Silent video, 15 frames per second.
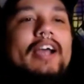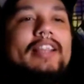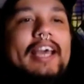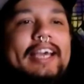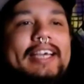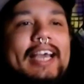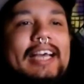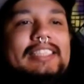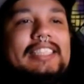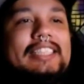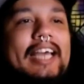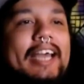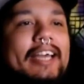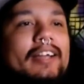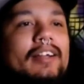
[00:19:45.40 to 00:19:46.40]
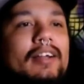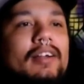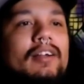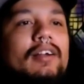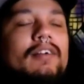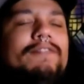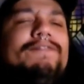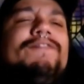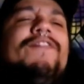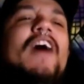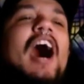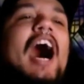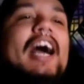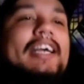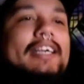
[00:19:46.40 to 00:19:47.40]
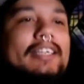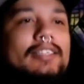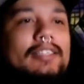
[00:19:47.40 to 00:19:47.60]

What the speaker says: are they kissing? Fuck.